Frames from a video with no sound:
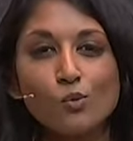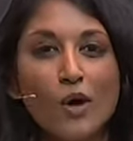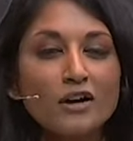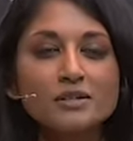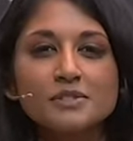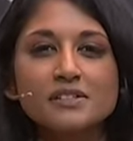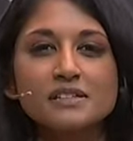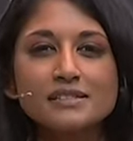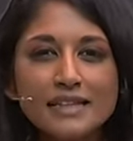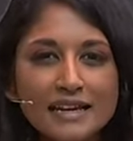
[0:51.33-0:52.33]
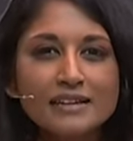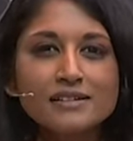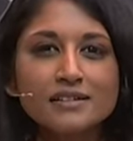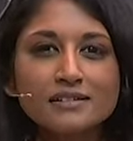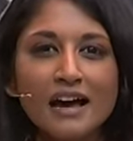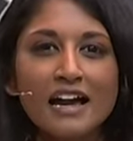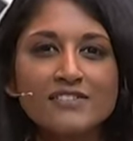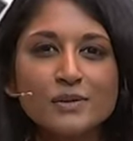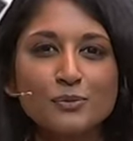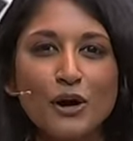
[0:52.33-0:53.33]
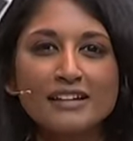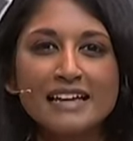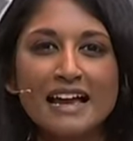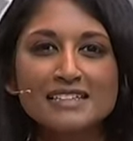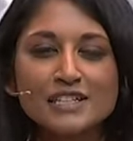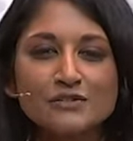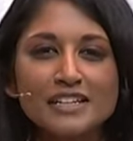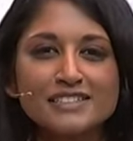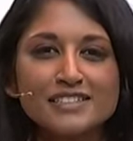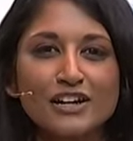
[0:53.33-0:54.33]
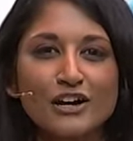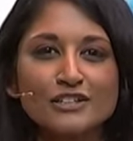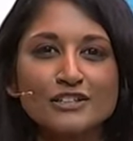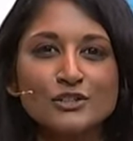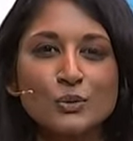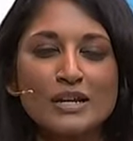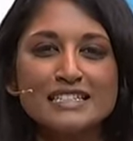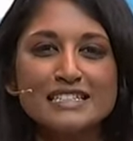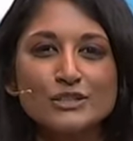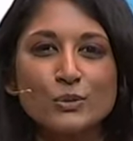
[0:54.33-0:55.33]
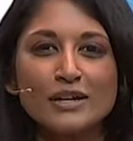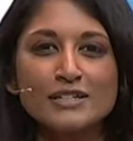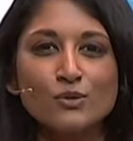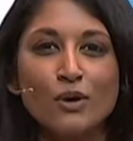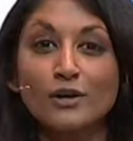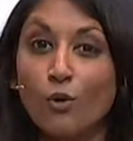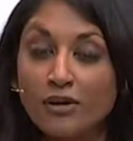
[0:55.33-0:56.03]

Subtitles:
and welcome to the second live broadcast of histoCON 2021,